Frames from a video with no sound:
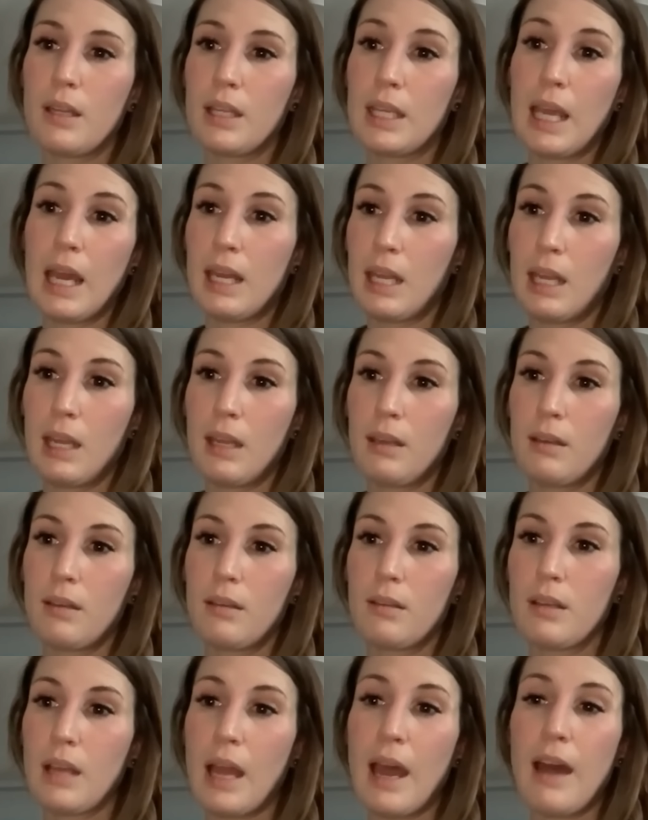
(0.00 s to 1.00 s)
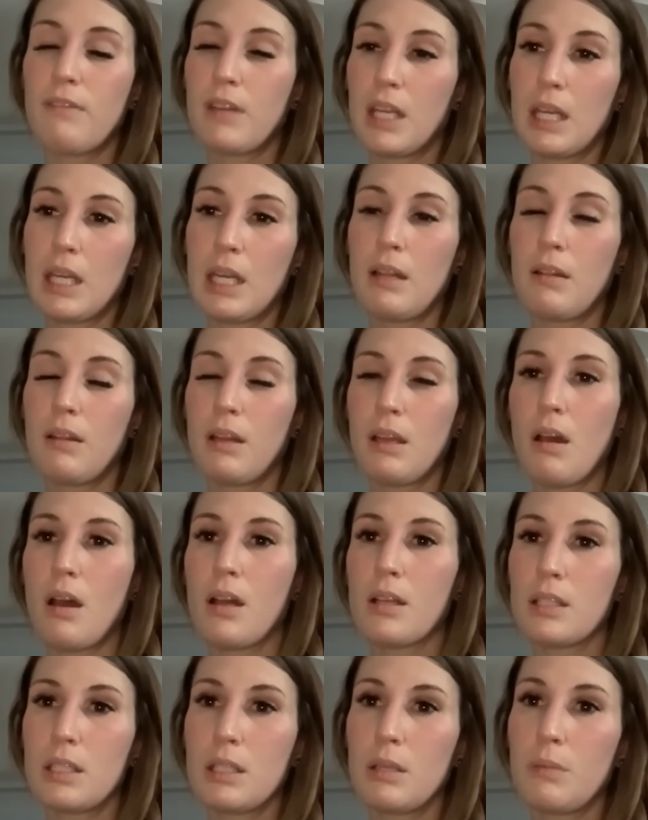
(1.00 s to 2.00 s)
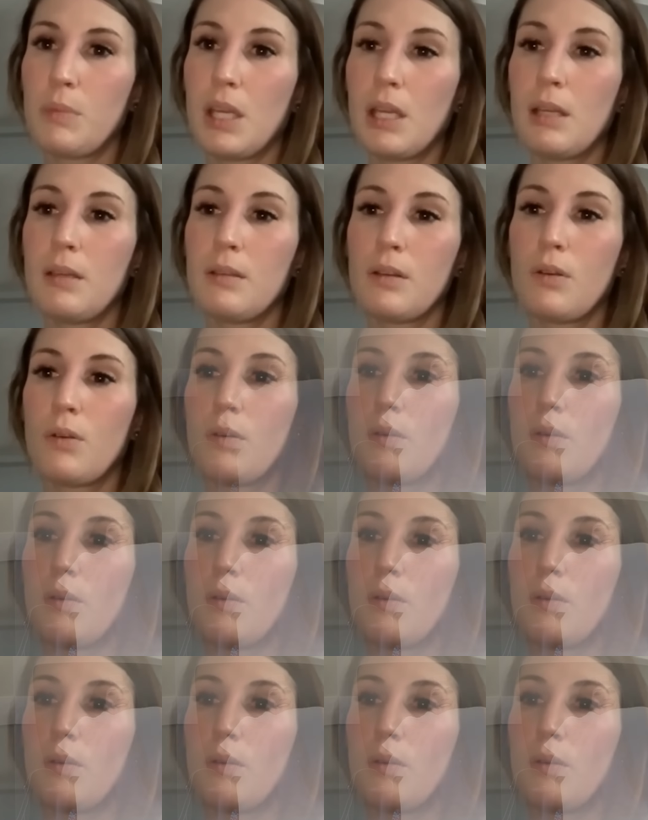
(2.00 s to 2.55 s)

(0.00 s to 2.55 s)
getting having an ileostomy